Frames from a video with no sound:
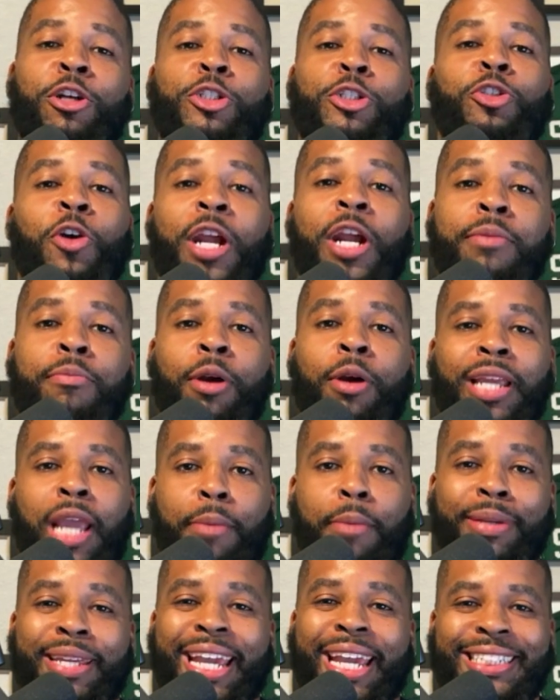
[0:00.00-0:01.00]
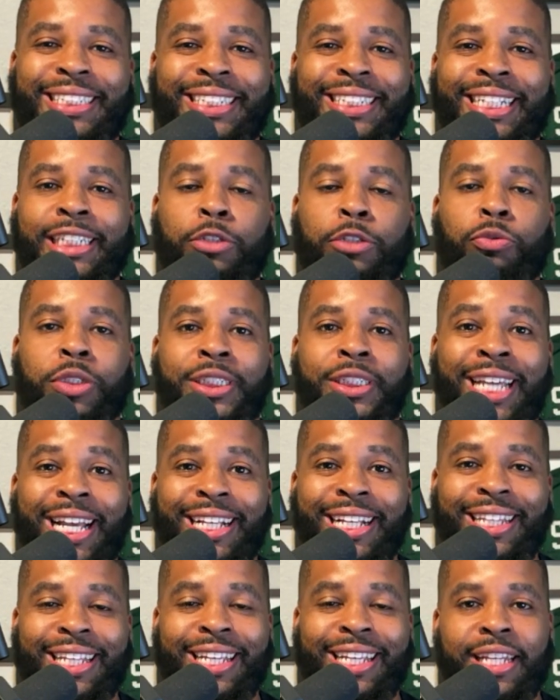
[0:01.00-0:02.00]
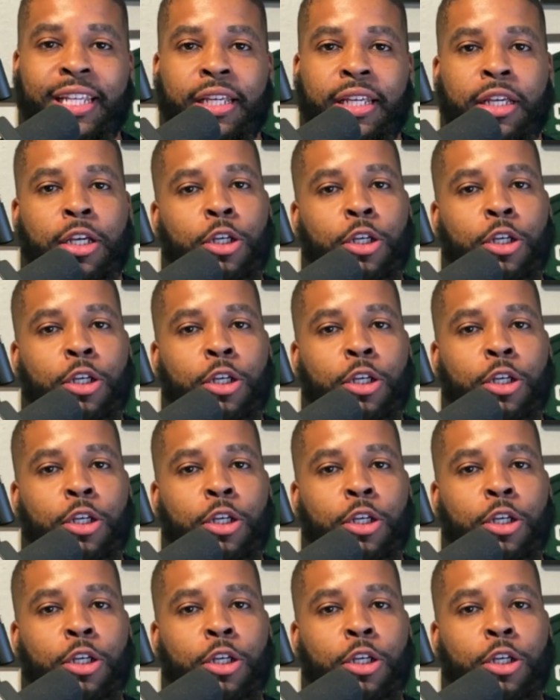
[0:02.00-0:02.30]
trademark application gets rejected,